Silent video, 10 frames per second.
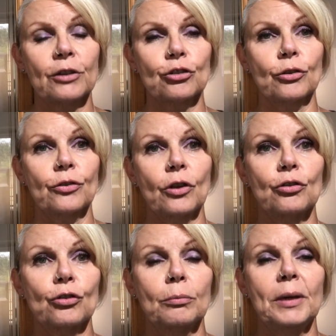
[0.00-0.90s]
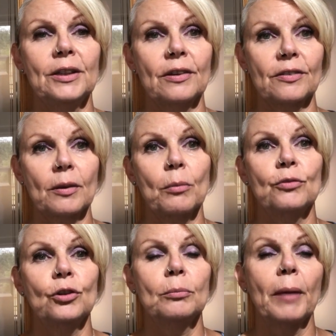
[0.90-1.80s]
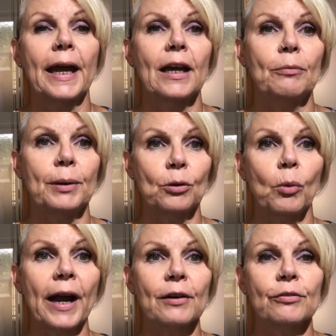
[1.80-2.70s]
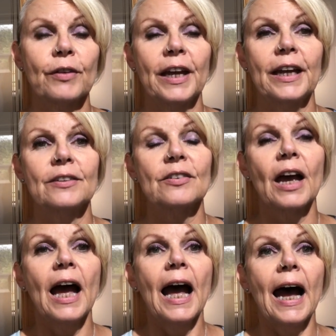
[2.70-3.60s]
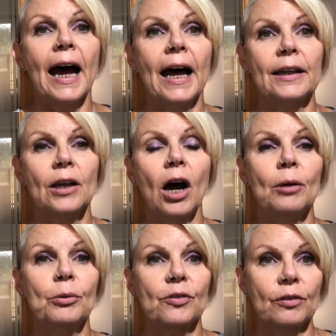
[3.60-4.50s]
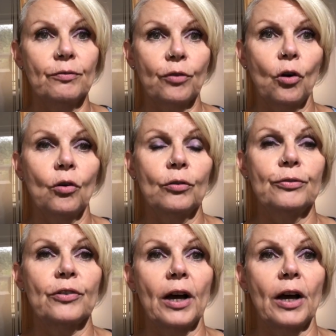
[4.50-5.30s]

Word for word: reaction on social media. Some of you may have been aware of it and I was involved.